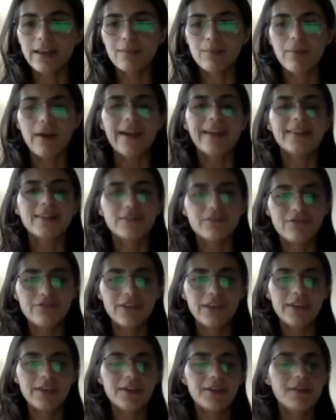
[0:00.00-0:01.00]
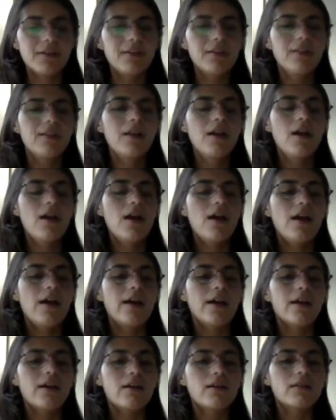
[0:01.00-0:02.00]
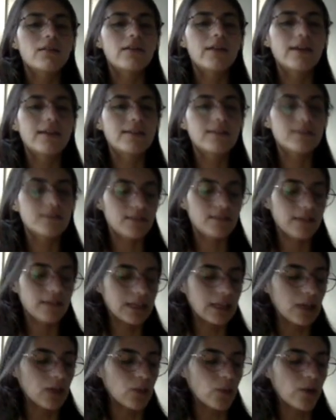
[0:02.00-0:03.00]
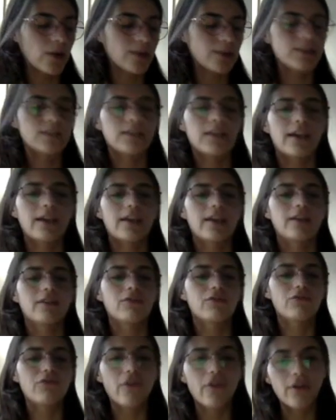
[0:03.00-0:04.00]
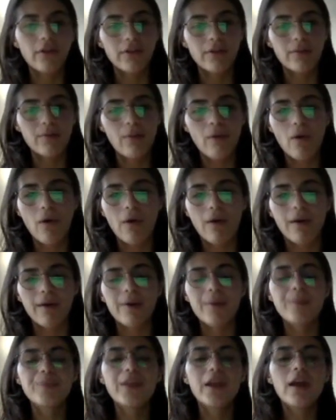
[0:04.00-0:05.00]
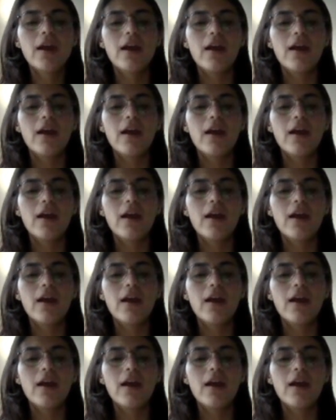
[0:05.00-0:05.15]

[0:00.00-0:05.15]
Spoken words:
like might, feel, a correct linking word saying furthermore,